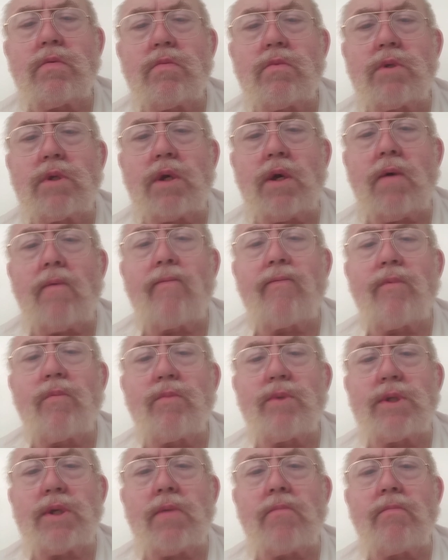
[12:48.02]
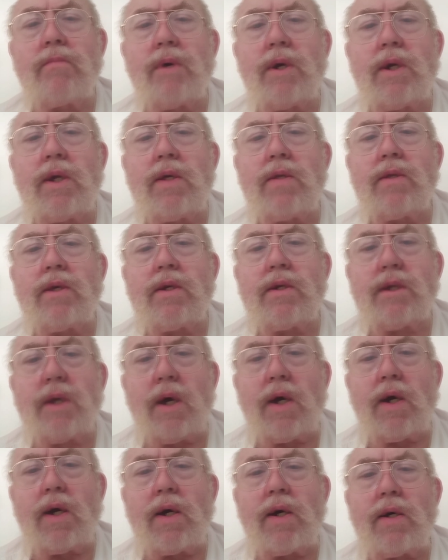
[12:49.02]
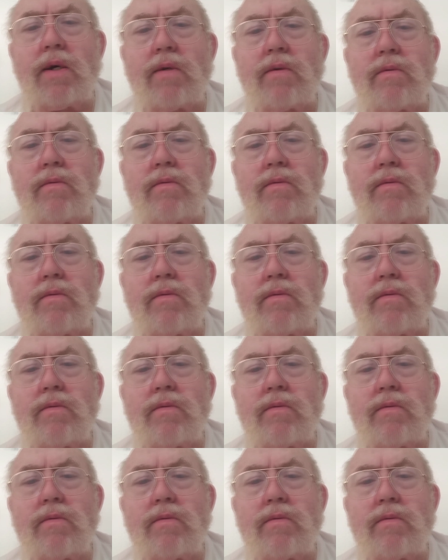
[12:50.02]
would come from somebody that died.